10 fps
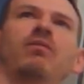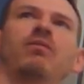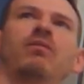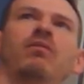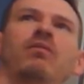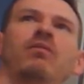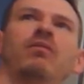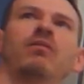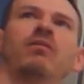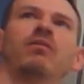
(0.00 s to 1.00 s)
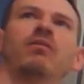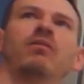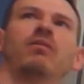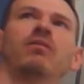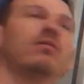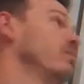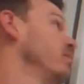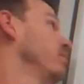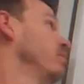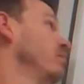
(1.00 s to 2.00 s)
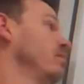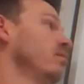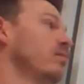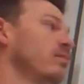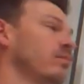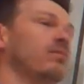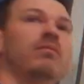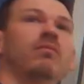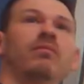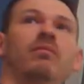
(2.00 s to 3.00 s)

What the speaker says: No one is speaking in this clip.